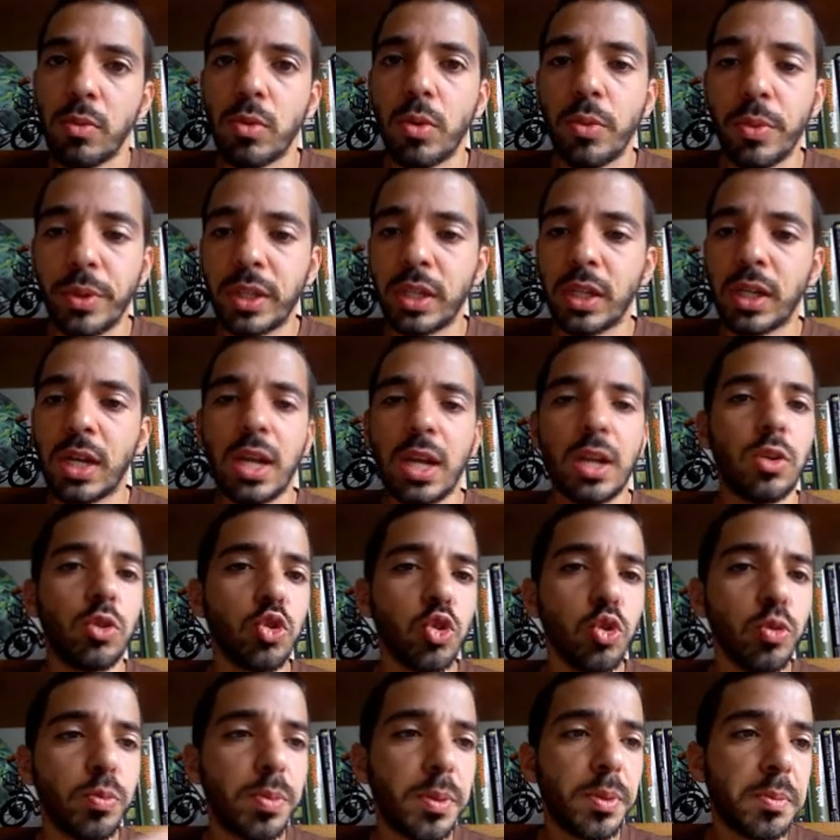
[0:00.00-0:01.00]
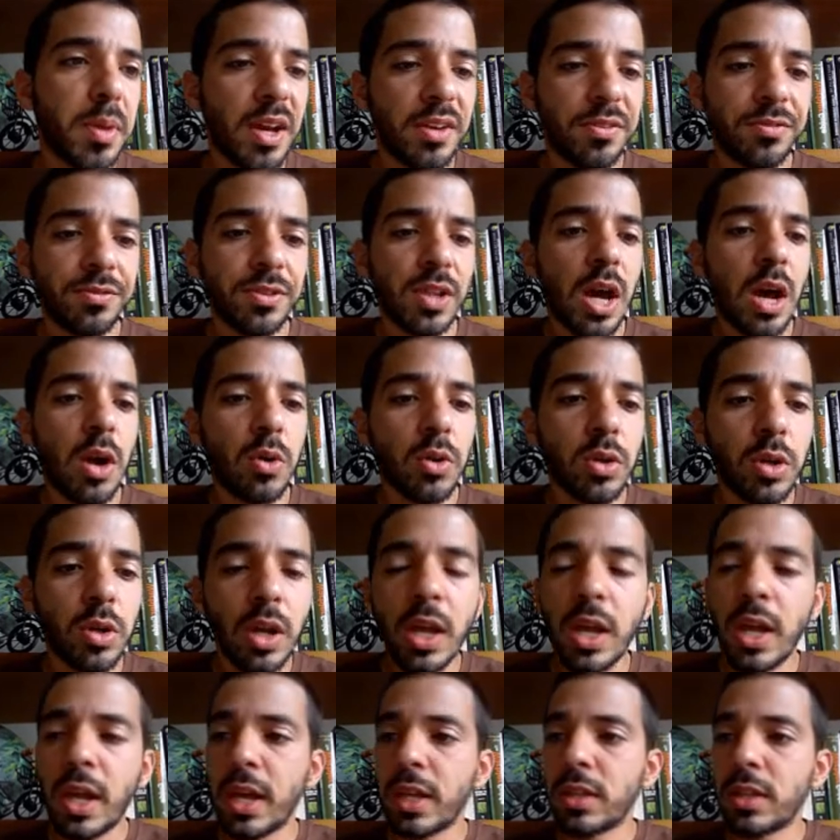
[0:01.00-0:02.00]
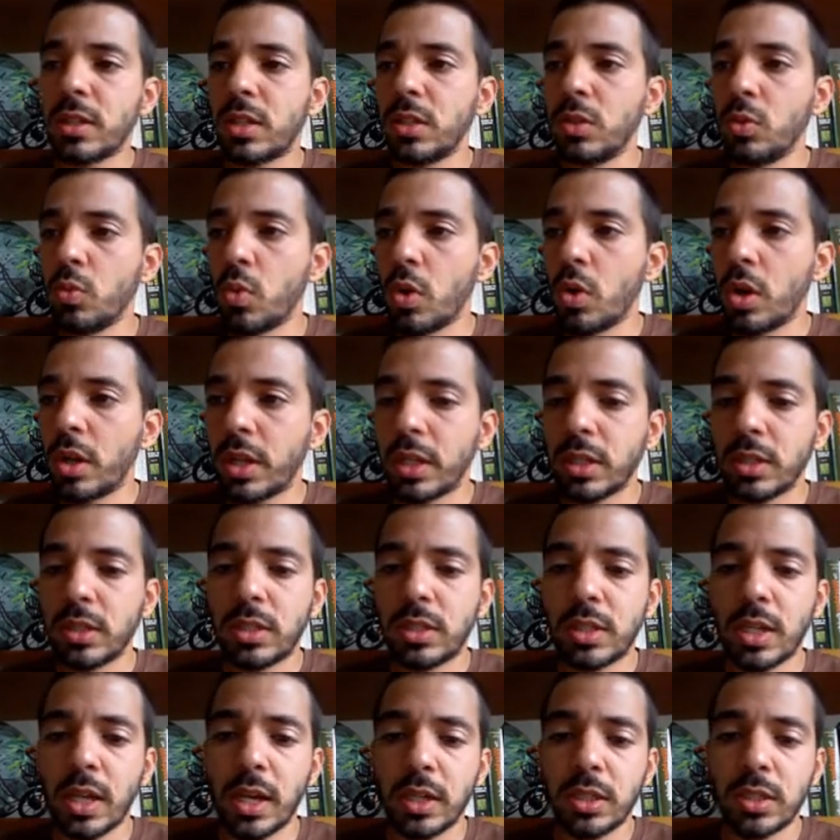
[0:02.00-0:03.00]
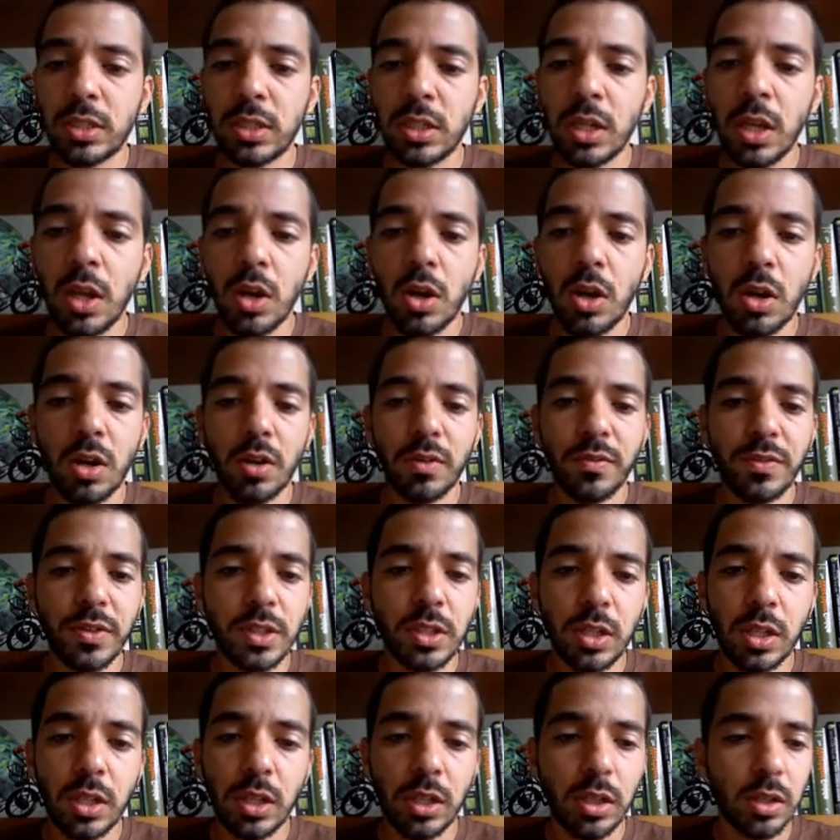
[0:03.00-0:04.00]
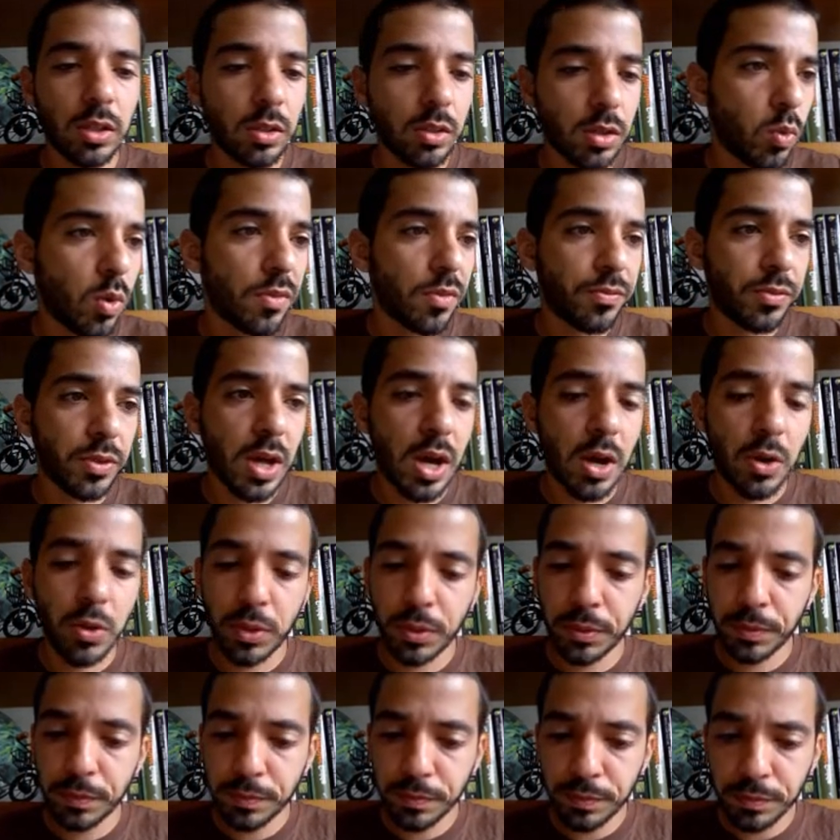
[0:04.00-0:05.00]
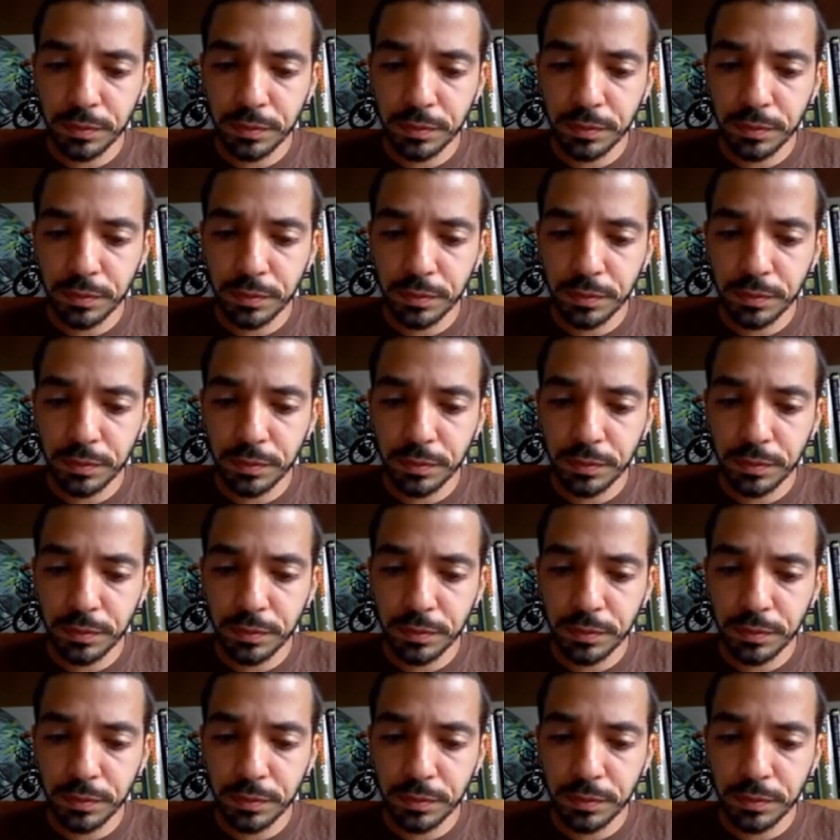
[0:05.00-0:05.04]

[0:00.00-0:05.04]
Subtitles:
Where we can kind of group it by flower and see what insects are visiting what flower.